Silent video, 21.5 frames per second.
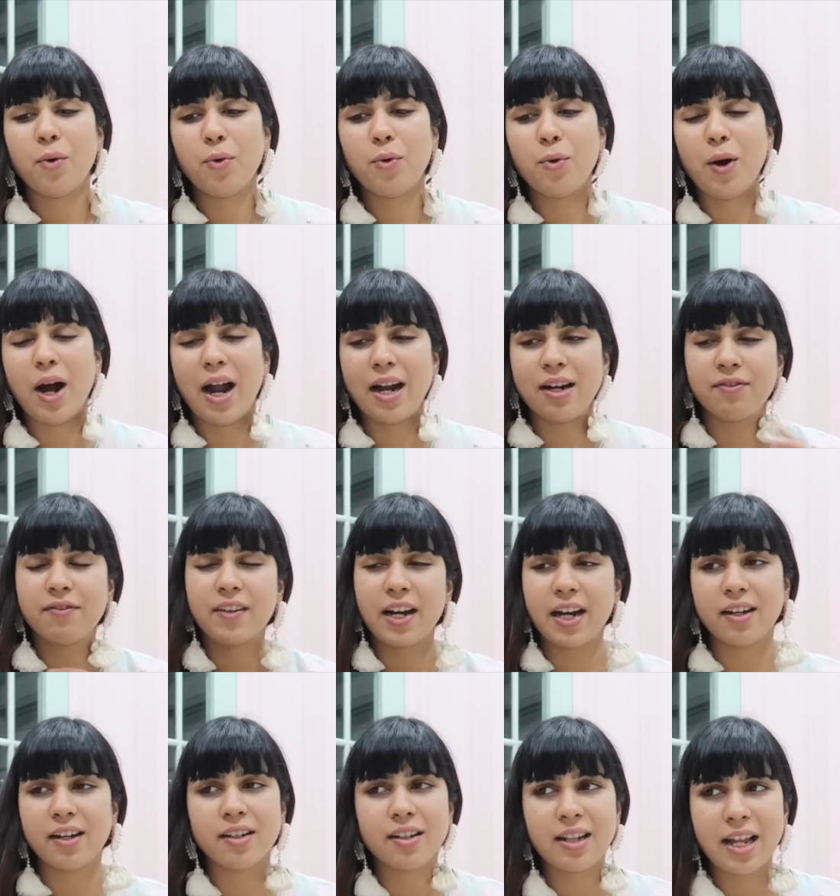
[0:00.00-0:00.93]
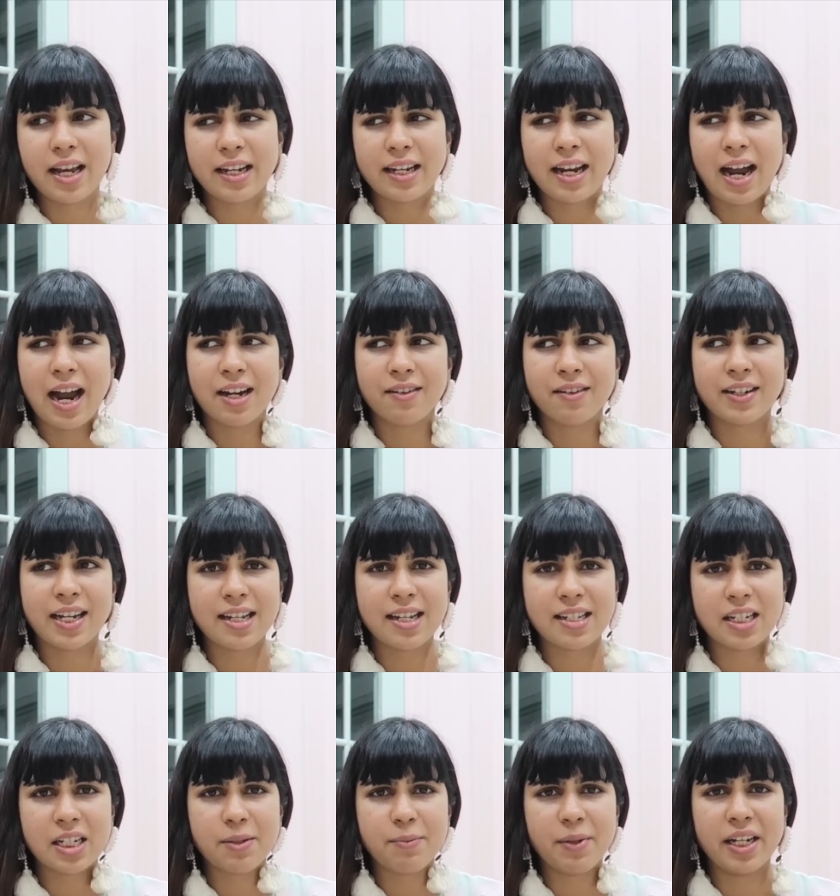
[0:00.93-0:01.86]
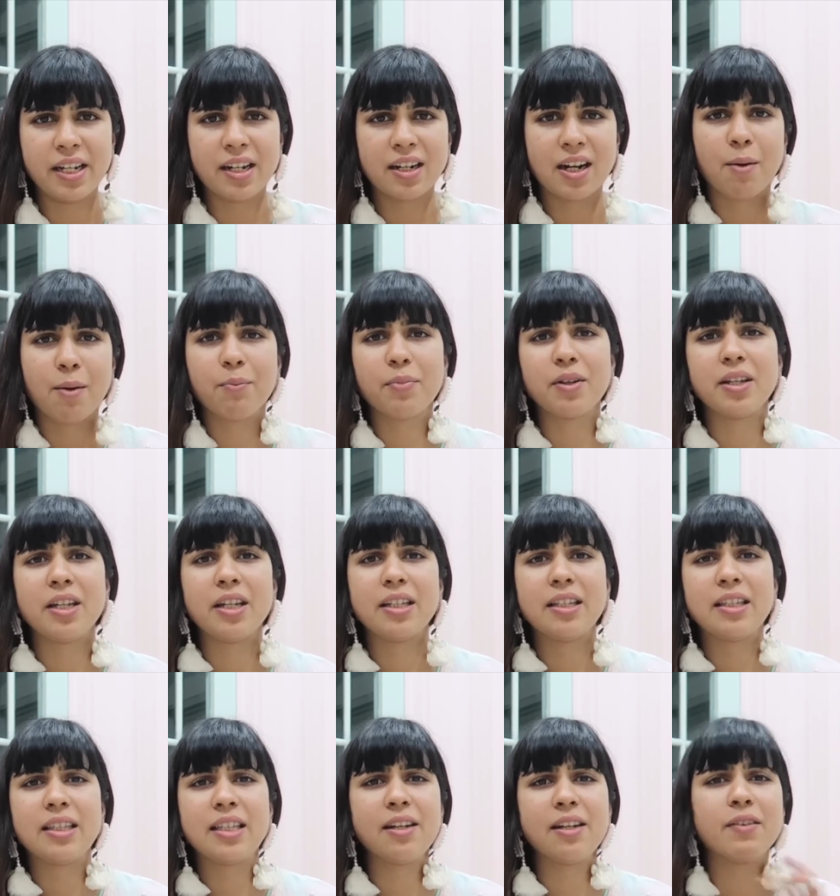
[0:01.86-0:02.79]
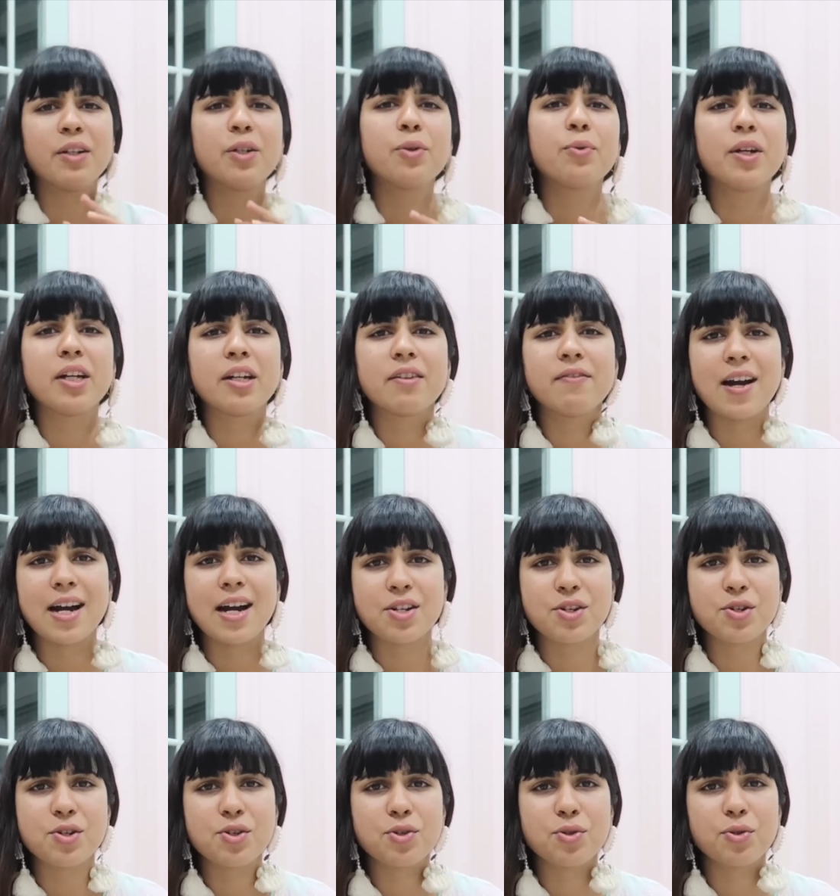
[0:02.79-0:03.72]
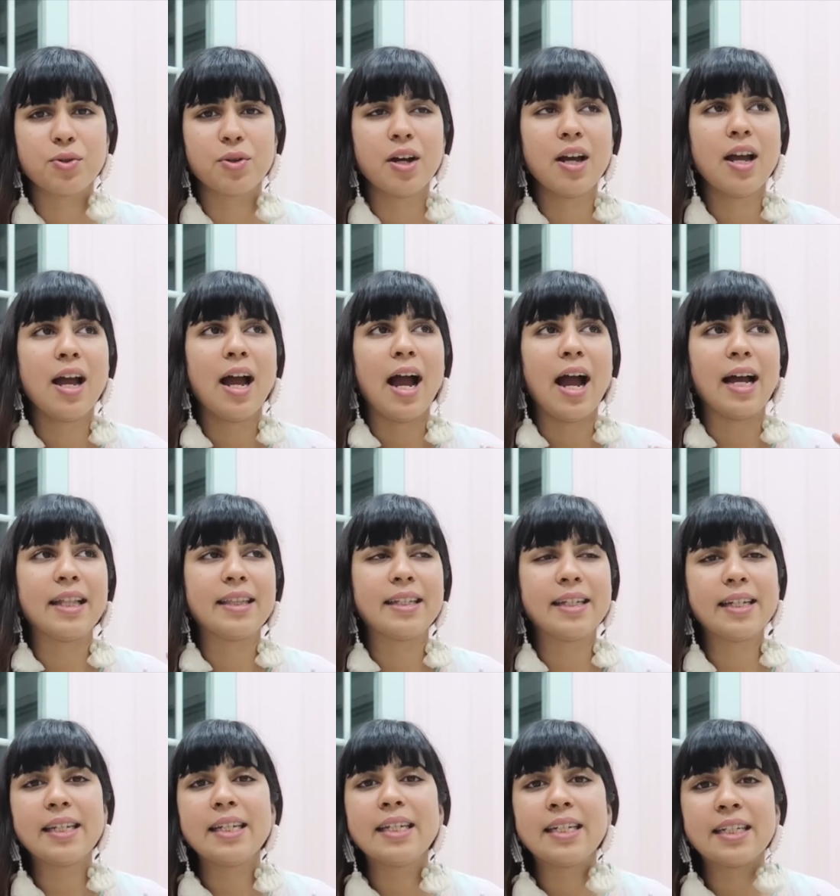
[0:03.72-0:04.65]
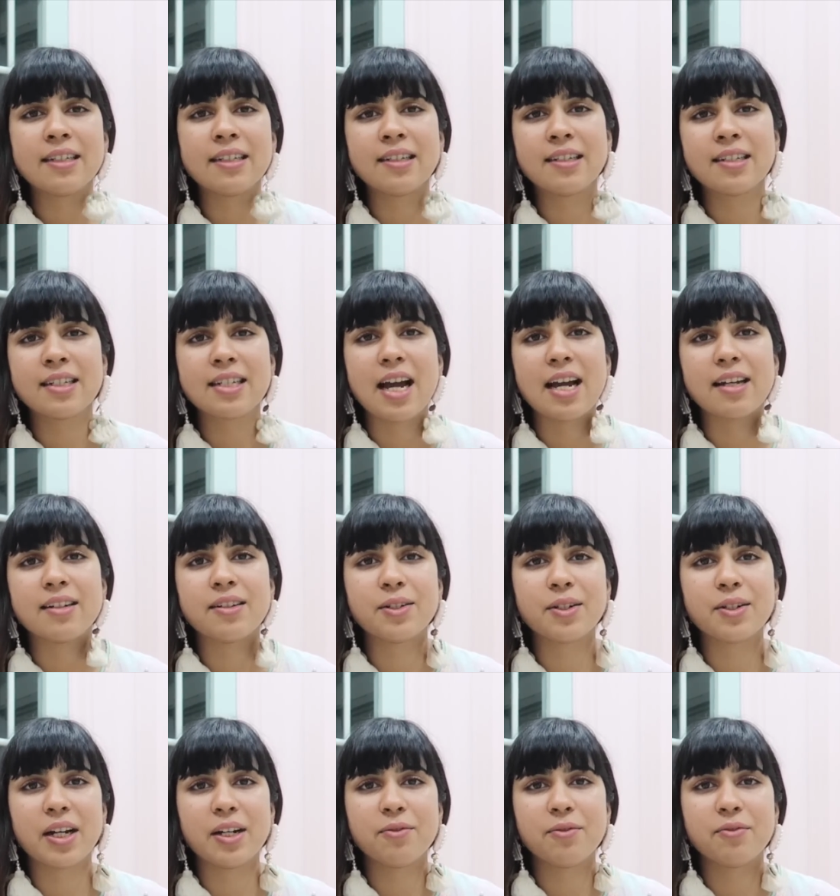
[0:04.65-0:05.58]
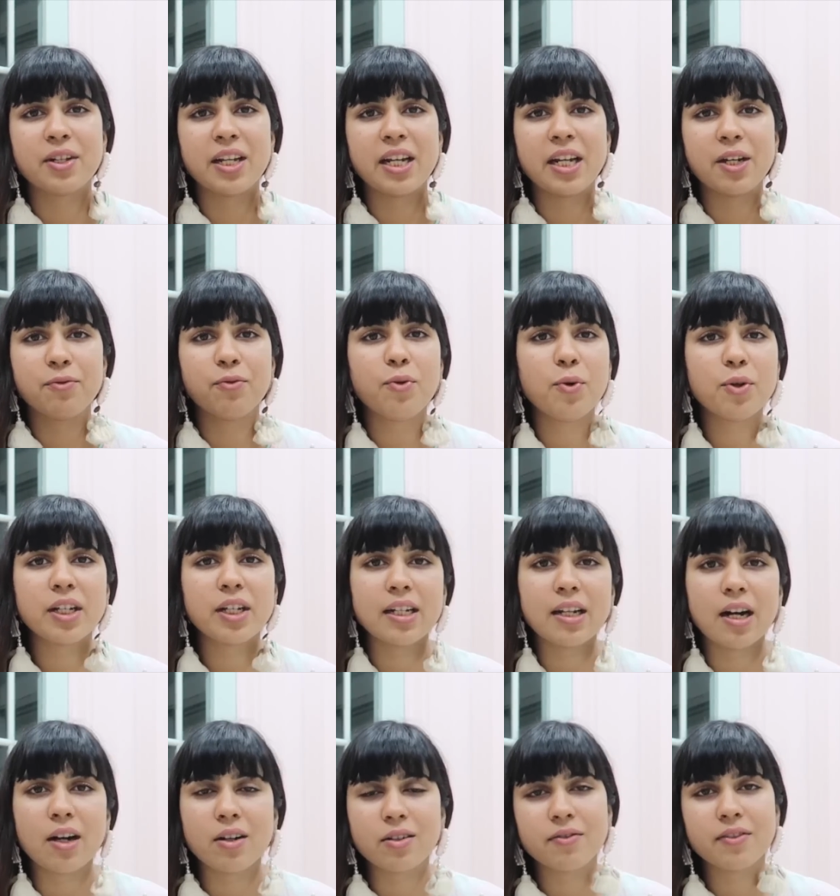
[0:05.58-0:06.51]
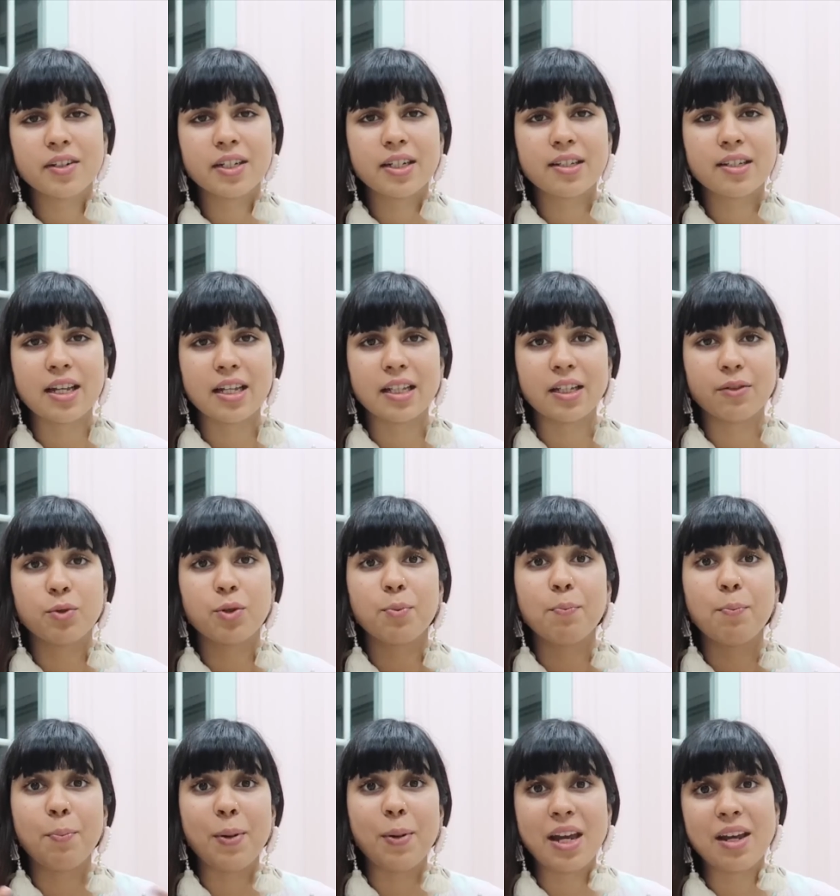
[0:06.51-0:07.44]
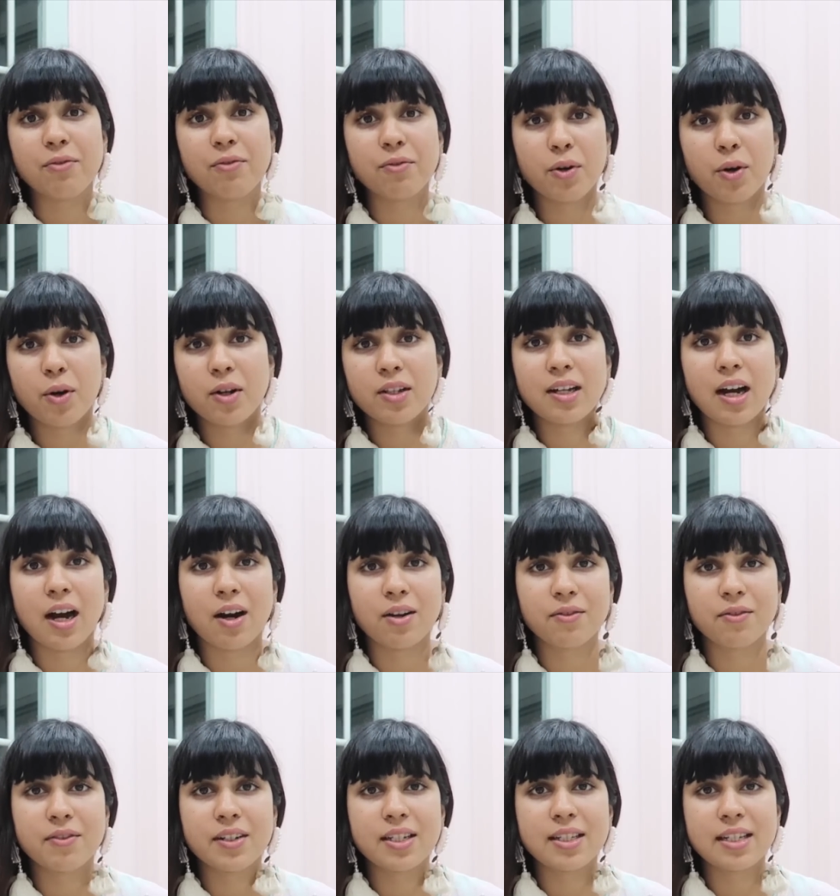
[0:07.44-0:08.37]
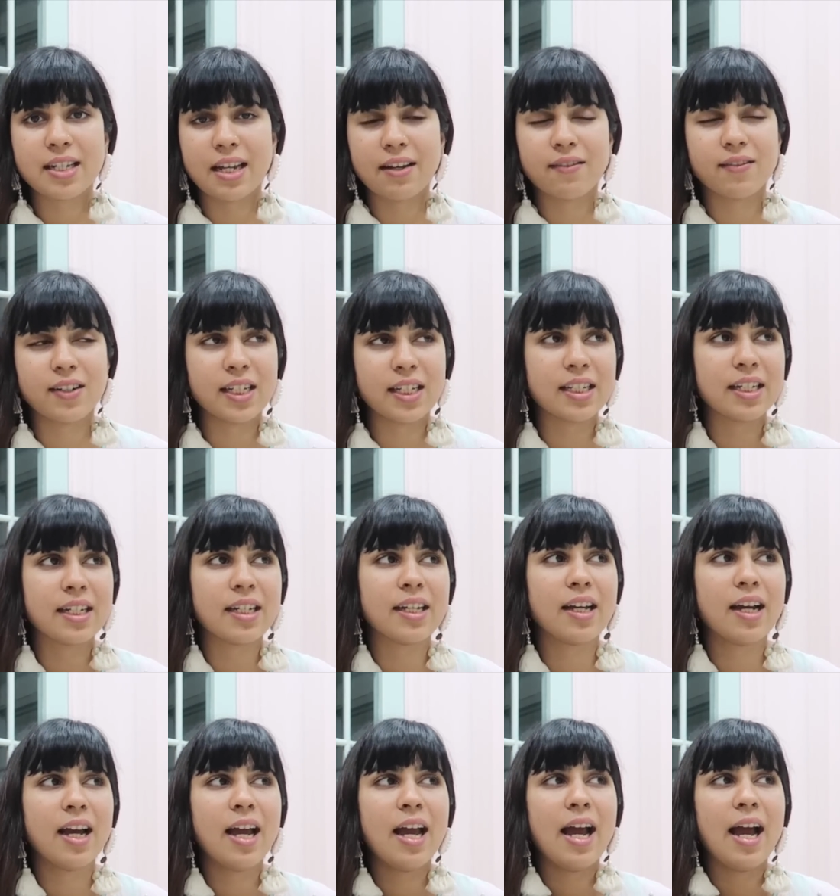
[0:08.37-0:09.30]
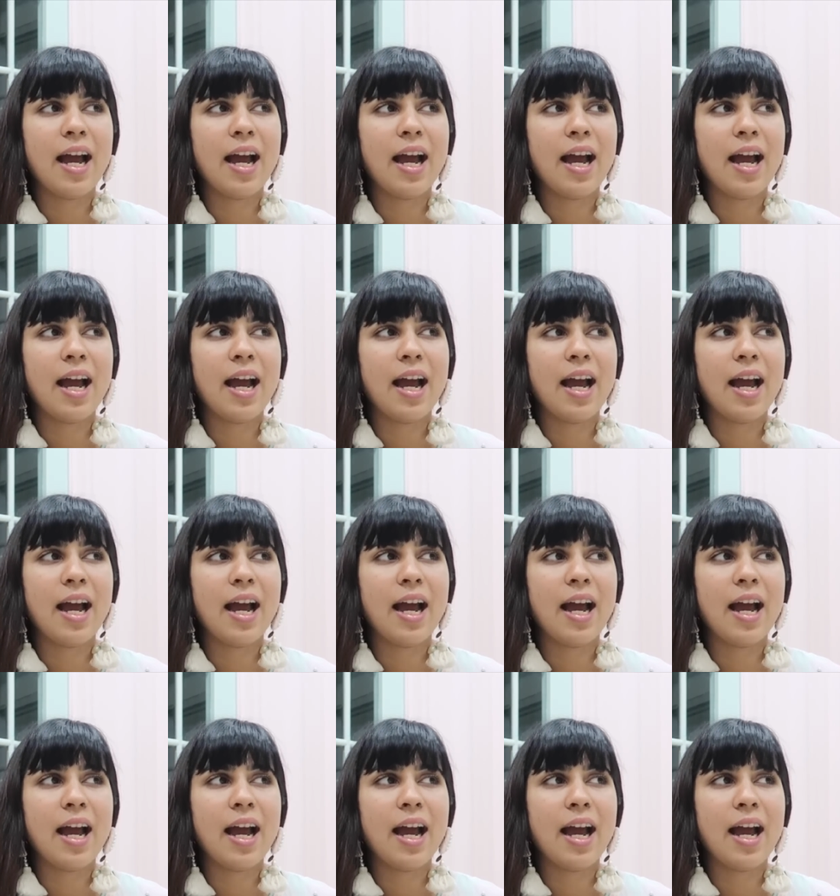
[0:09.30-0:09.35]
who had a friend in like an advertising and media company, they were doing a fashion show and they needed a designer to kind of create 14 outfits, and they would pay for all the outfits and everything,